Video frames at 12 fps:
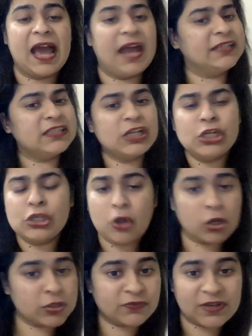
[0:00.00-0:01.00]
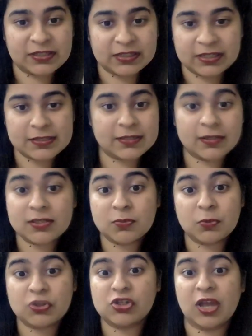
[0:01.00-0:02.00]
and a lot of other
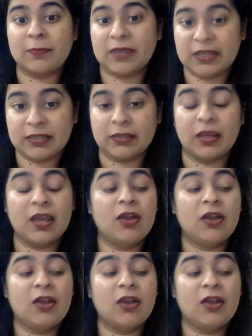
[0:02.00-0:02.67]
concerns which come in?